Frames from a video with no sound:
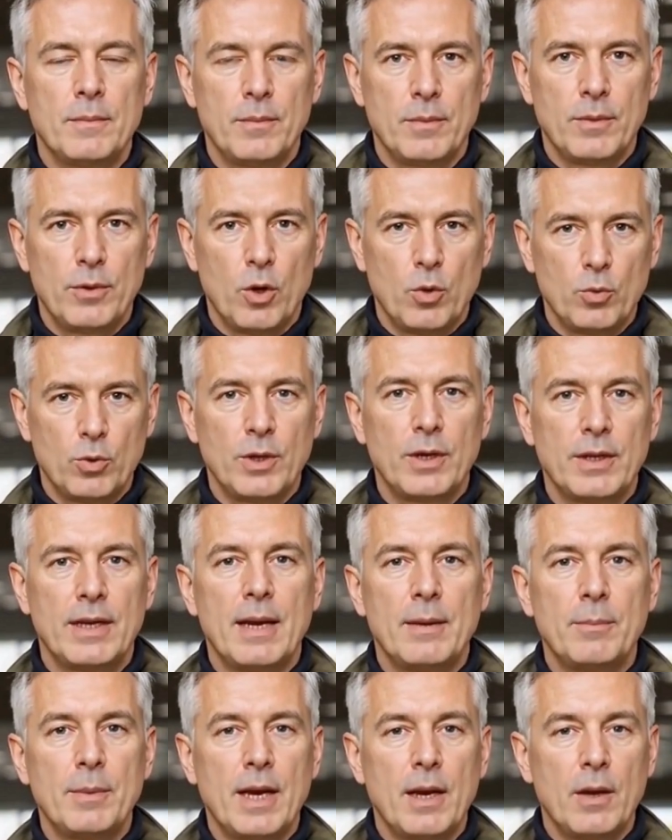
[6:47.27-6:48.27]
Nowhere in
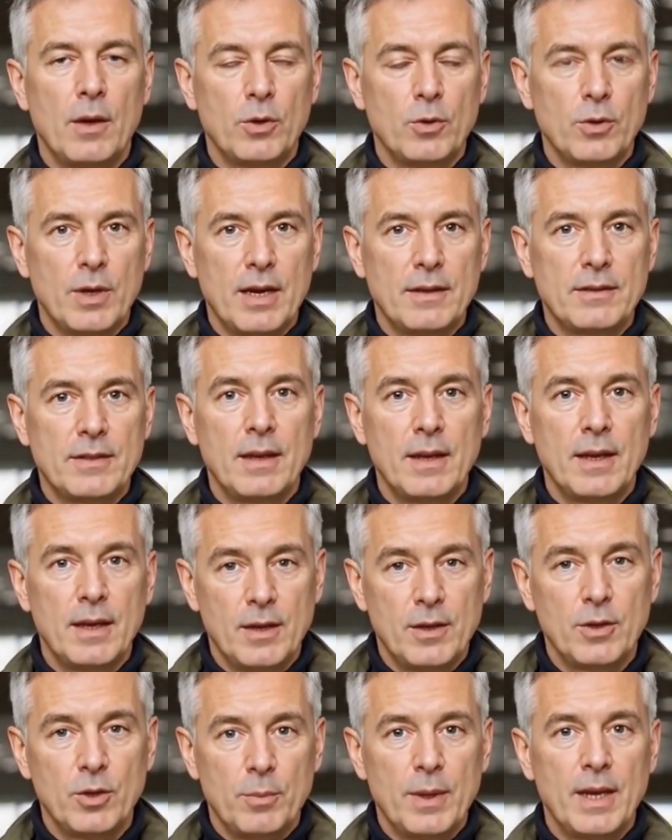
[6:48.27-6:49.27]
that paragraph,
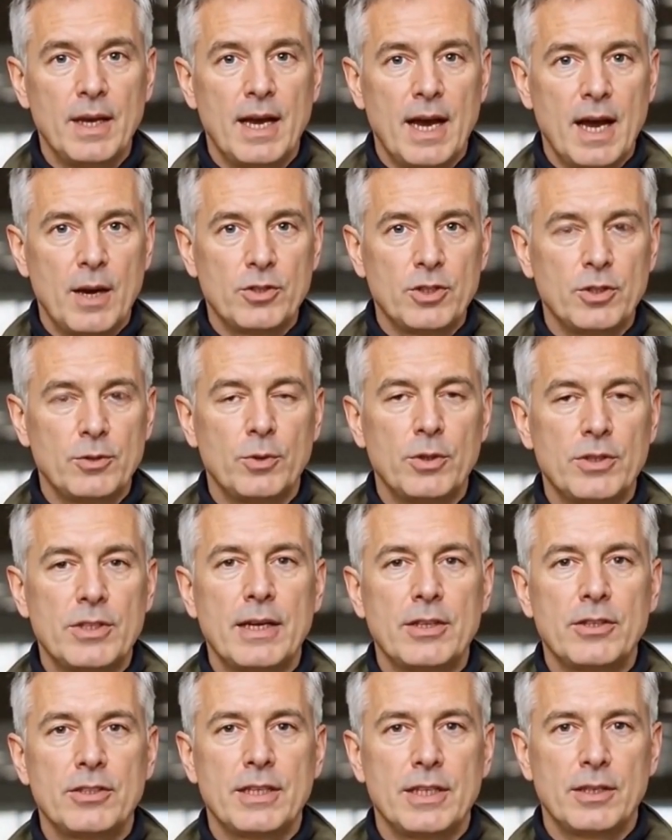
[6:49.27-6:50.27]
no matter how she
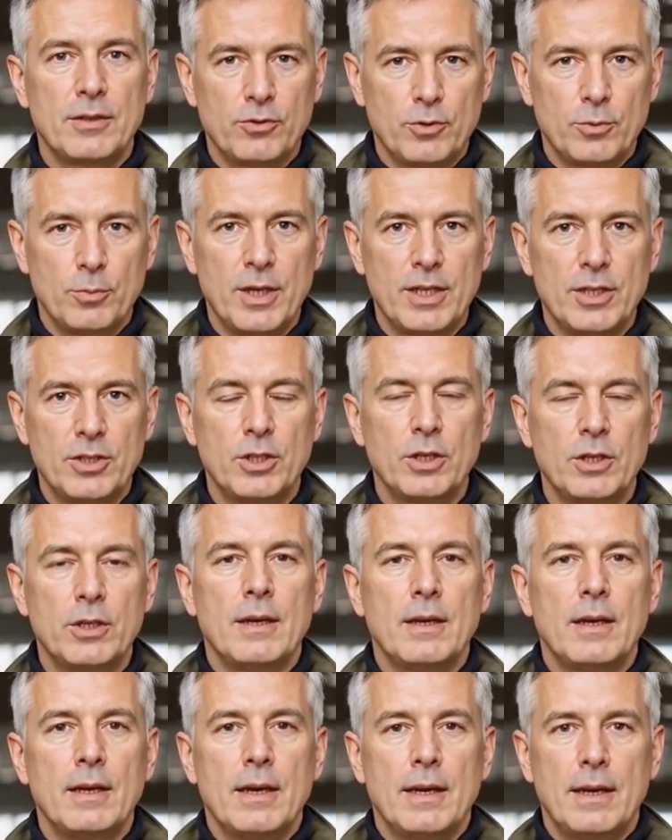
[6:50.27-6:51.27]
presents the information,
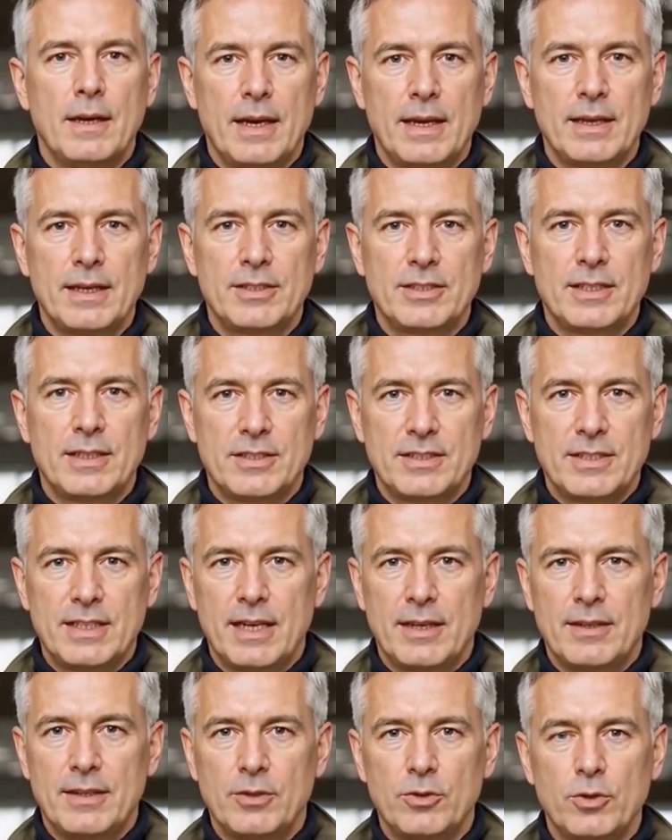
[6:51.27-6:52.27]
does it
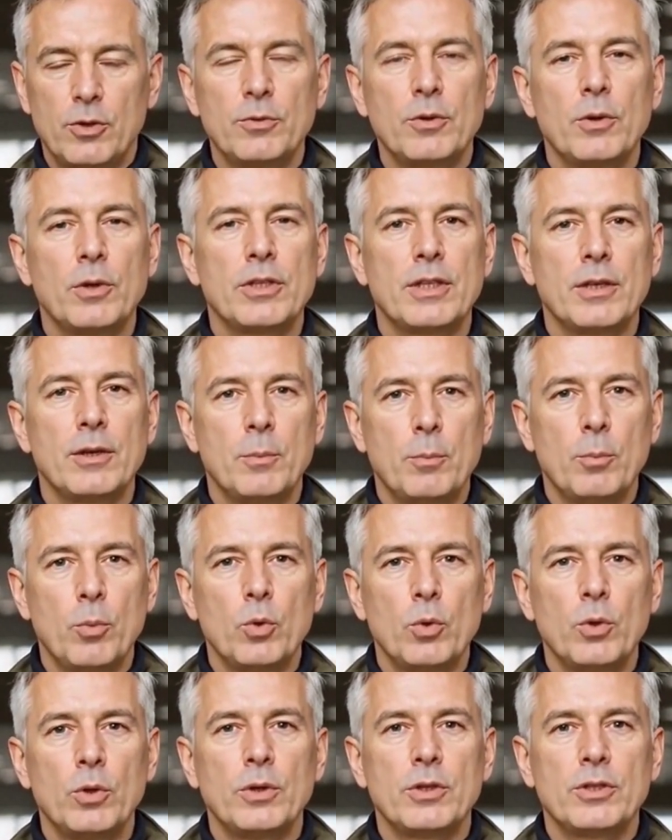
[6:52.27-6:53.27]
state that traversing the
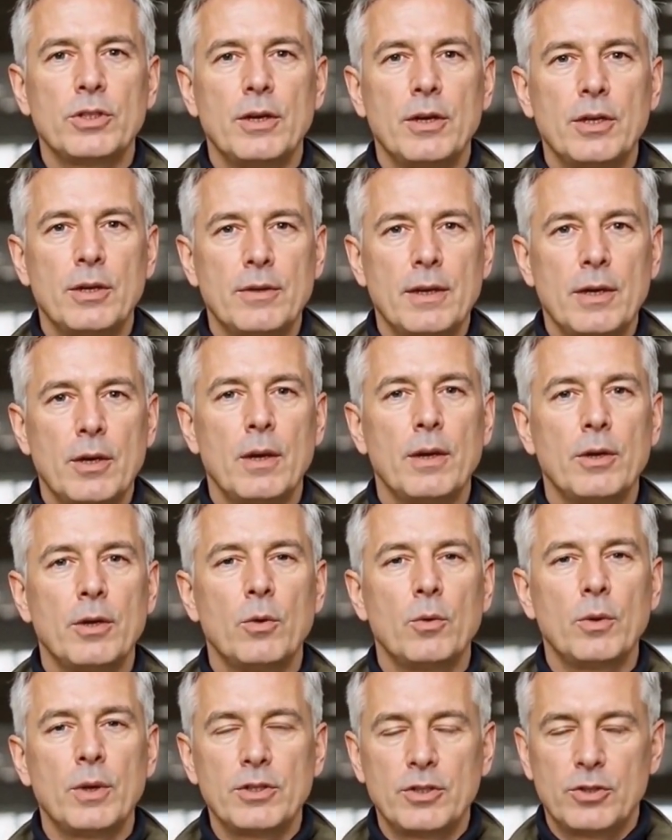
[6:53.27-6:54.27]
borders and living on
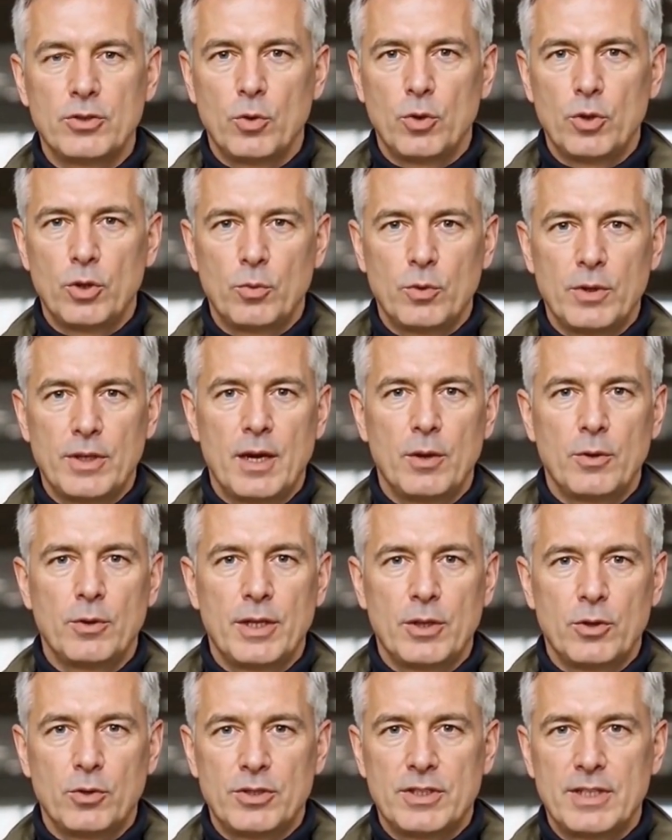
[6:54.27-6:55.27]
U.S. soil without
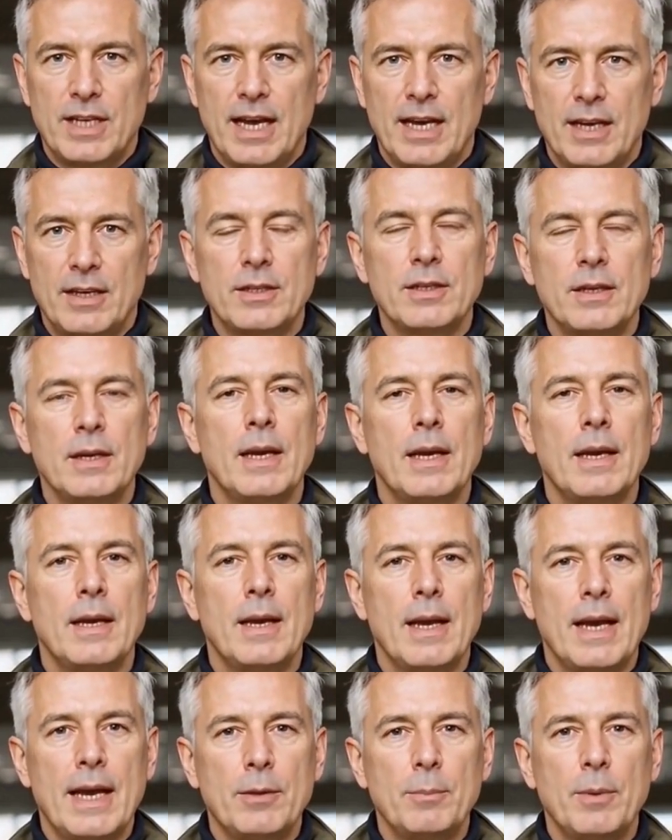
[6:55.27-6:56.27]
legal status
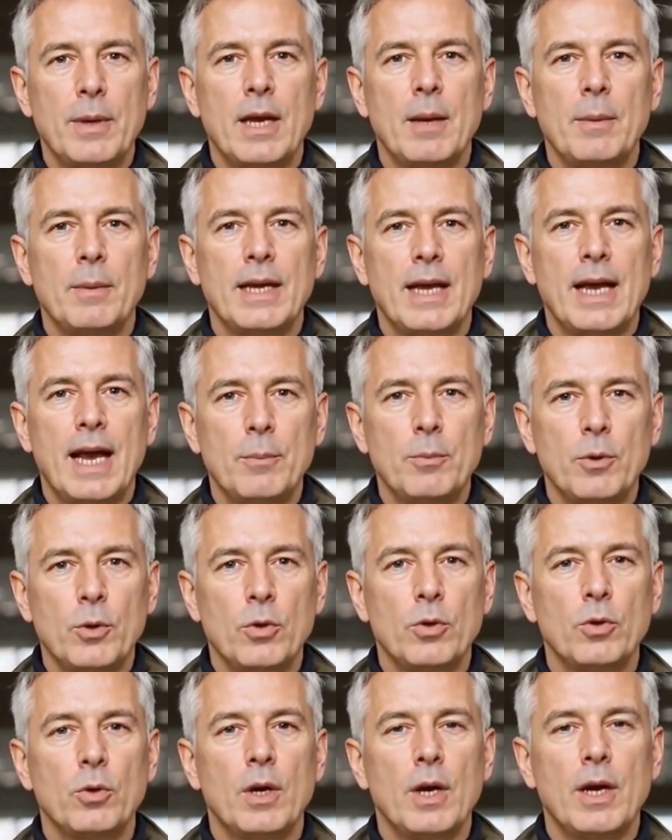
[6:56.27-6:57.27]
has become a capital
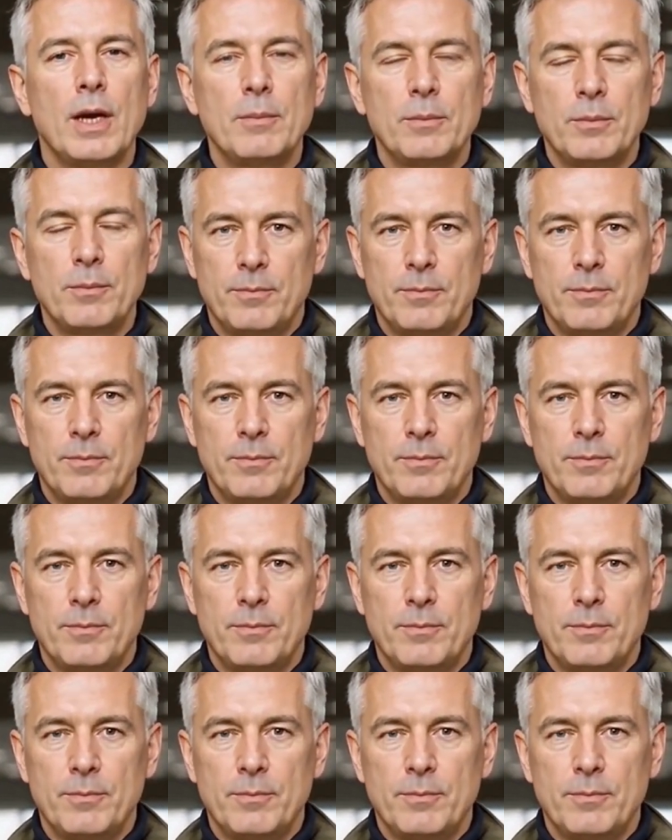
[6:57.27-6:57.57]
crime.